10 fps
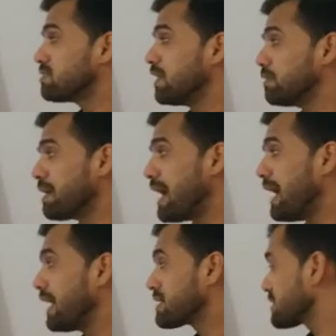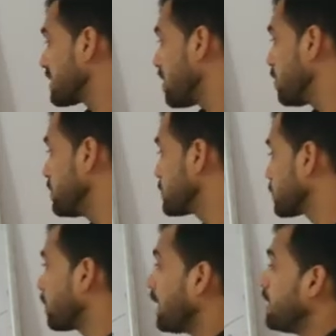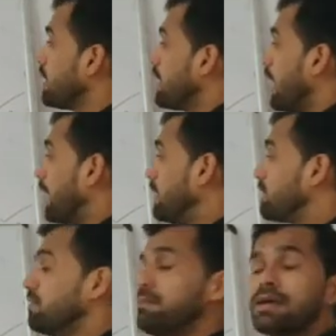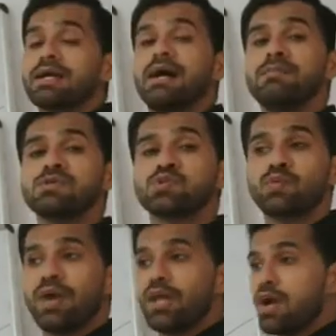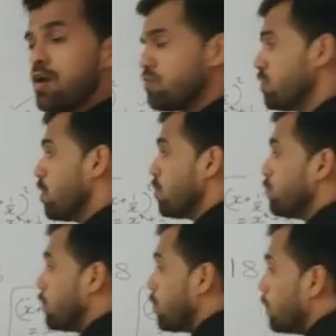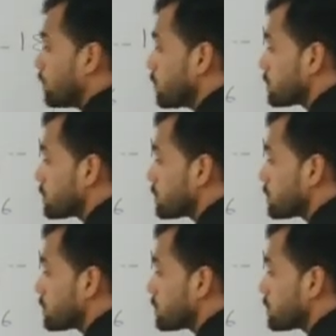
1 by x the whole square, and it will become square of 4. So